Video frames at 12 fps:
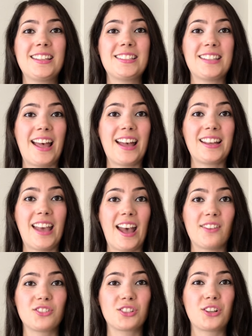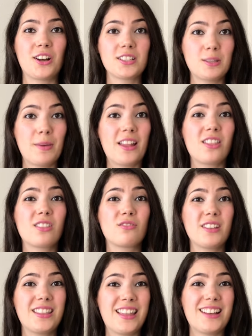SAG-AFTRA costs about
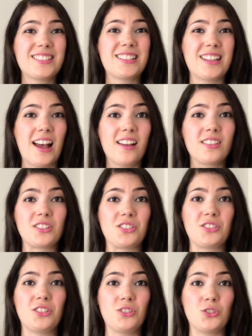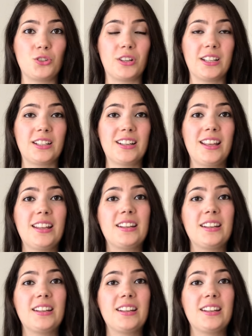$3,000 to join.